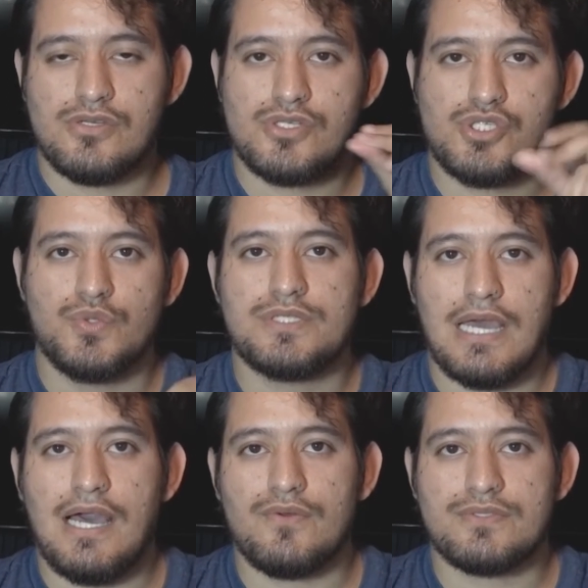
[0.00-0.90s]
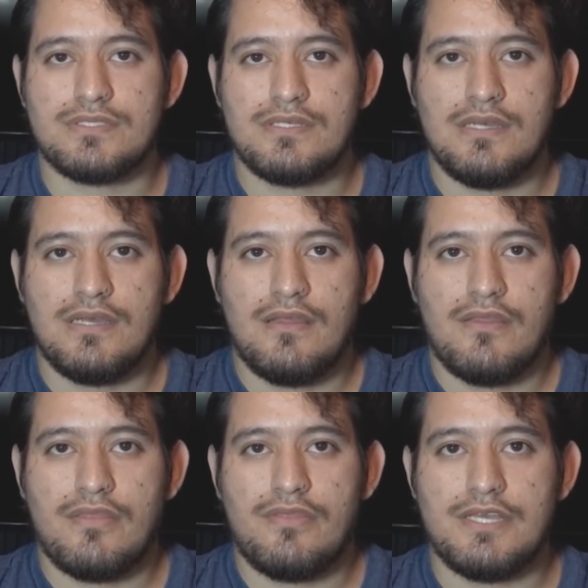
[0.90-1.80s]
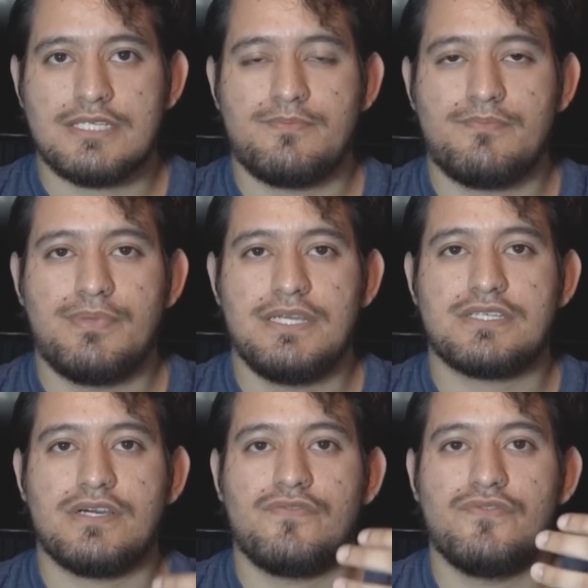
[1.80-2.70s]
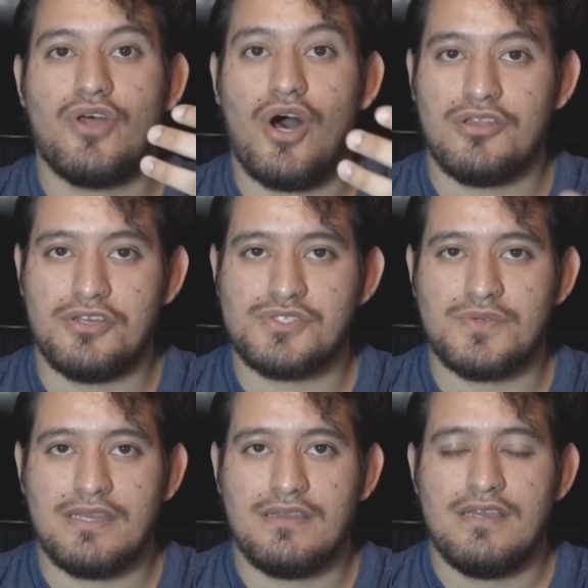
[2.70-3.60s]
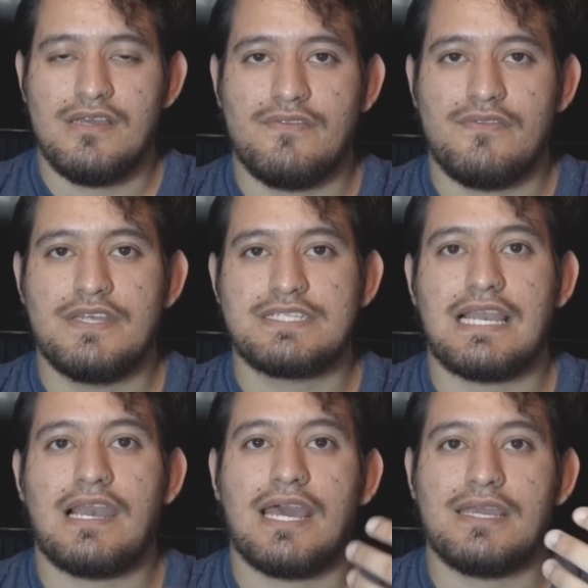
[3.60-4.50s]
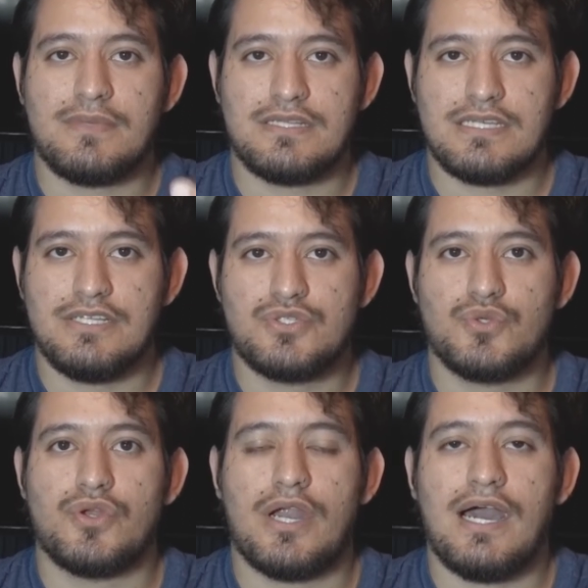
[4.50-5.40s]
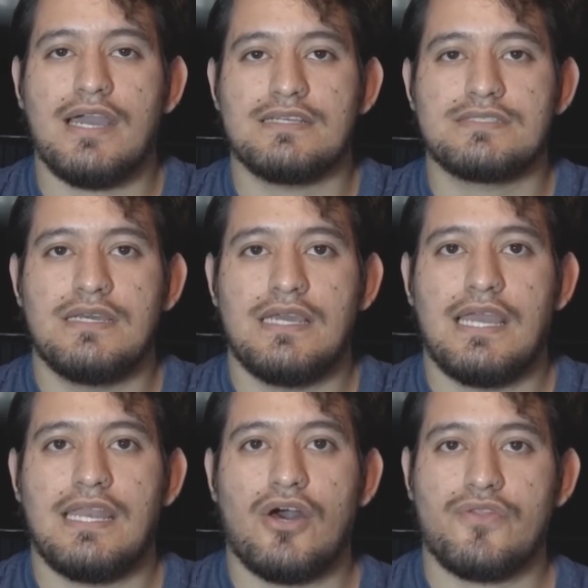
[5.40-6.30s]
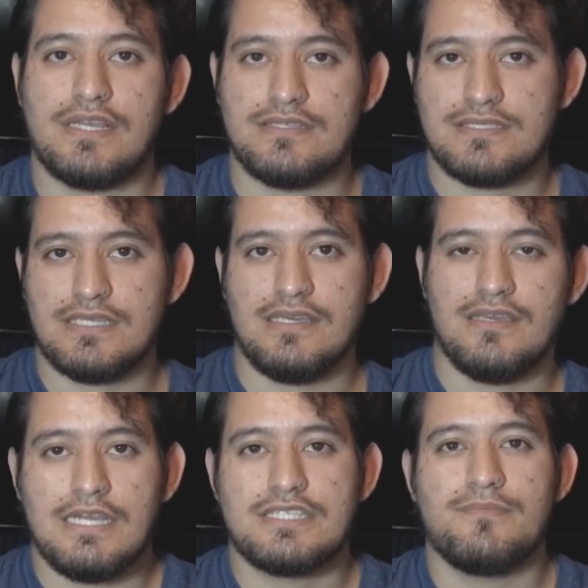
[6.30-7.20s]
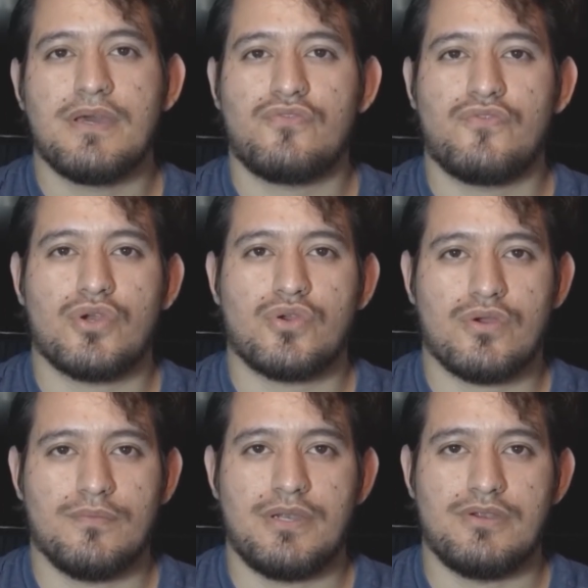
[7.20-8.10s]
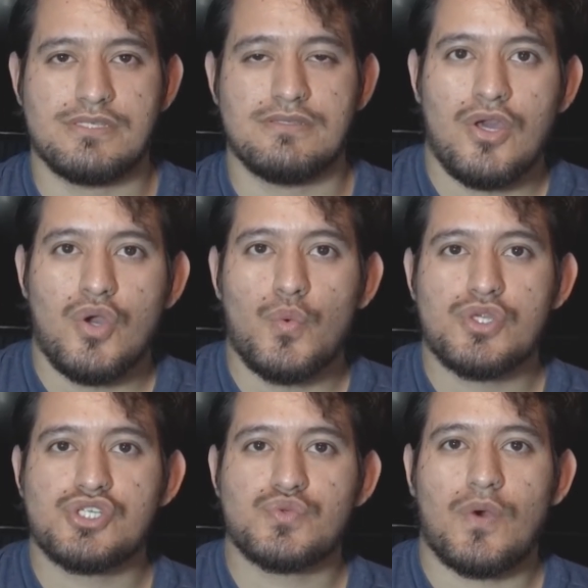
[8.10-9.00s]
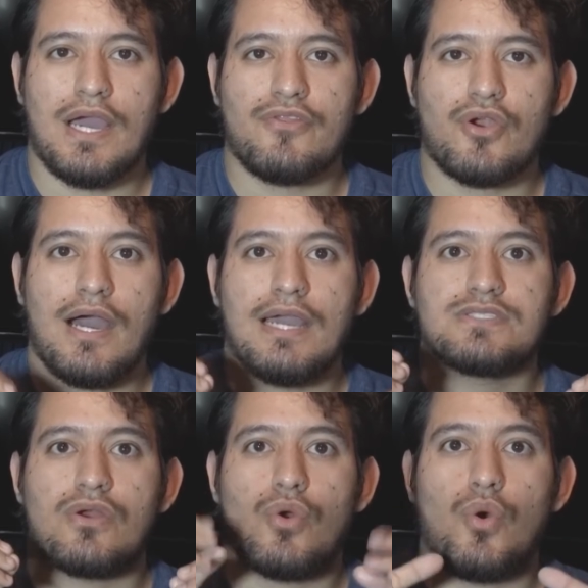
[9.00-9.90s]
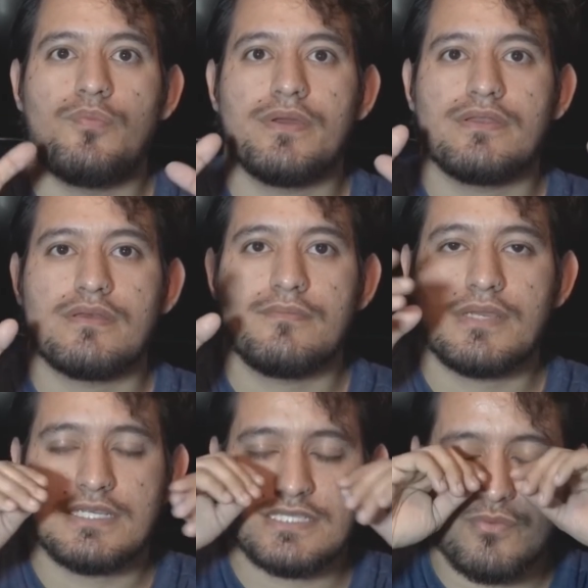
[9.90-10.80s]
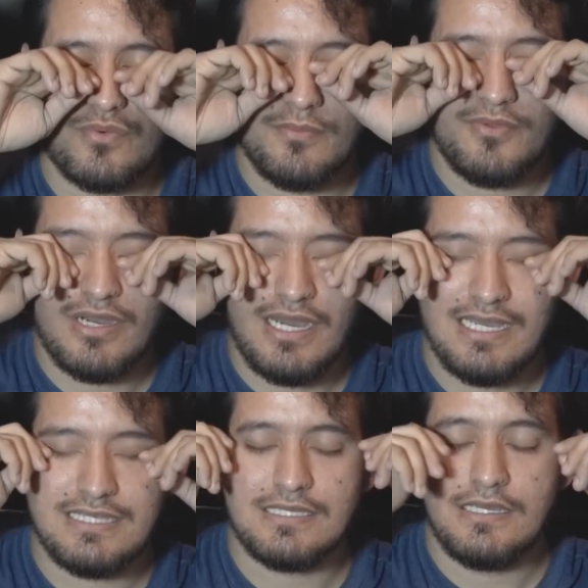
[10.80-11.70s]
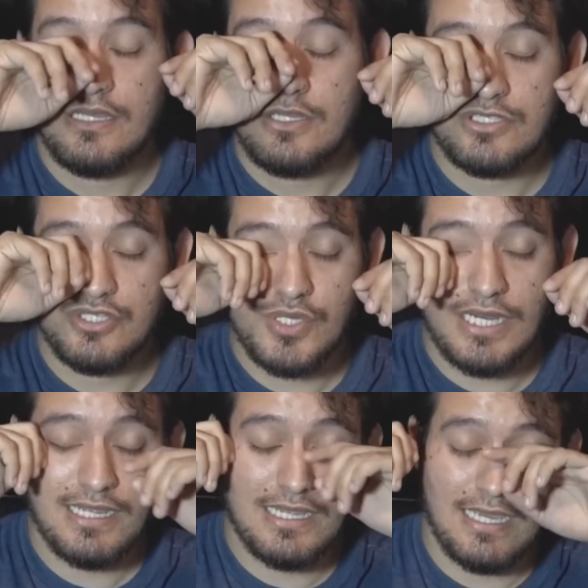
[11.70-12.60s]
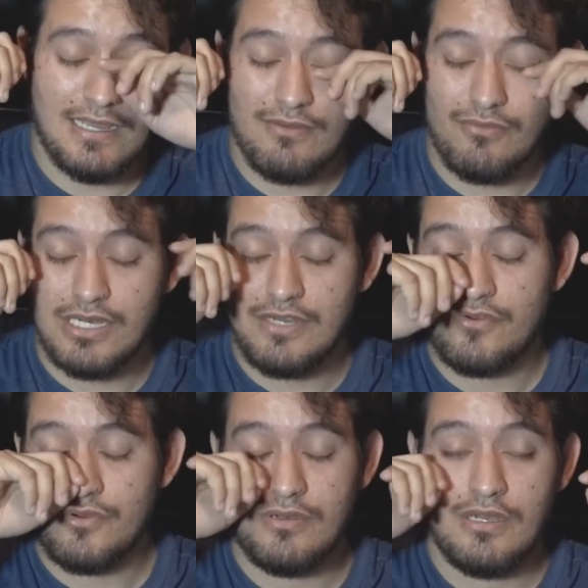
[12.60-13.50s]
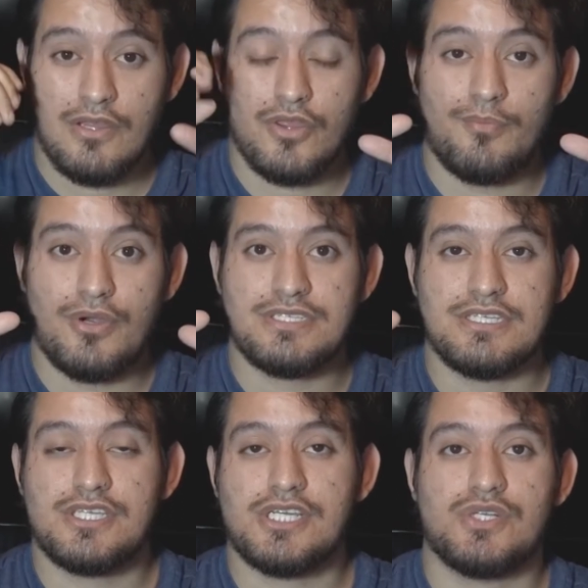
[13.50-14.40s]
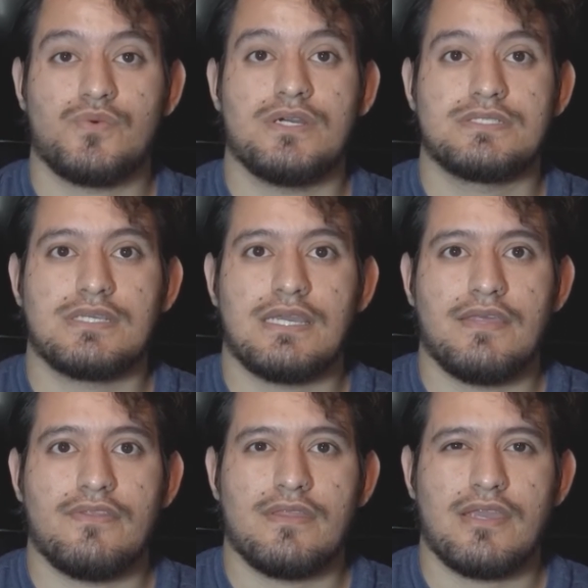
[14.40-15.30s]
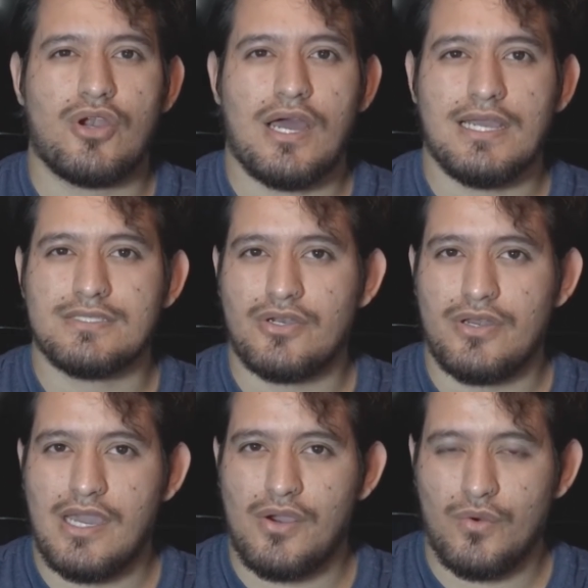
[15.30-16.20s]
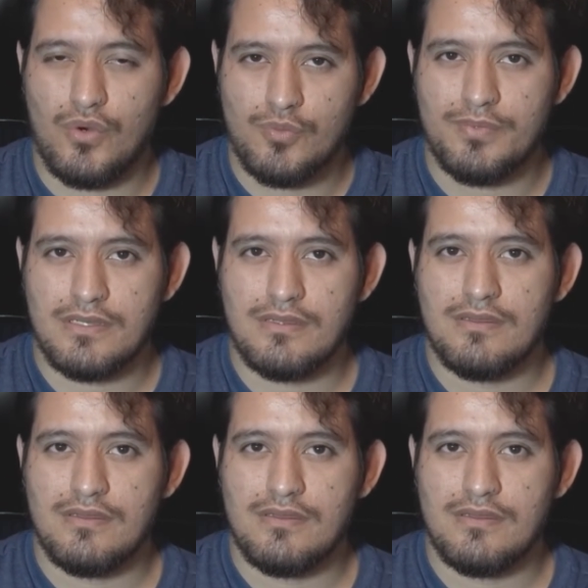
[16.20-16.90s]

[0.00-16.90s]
shoots out this piece of knowledge, right? This enlightenment into their eyes, and now they can see. It's a metaphorical comparison, which is why their eyes are opened, because they rub their eyes to try to get whatever the burning sensation was, and their eyes are now open.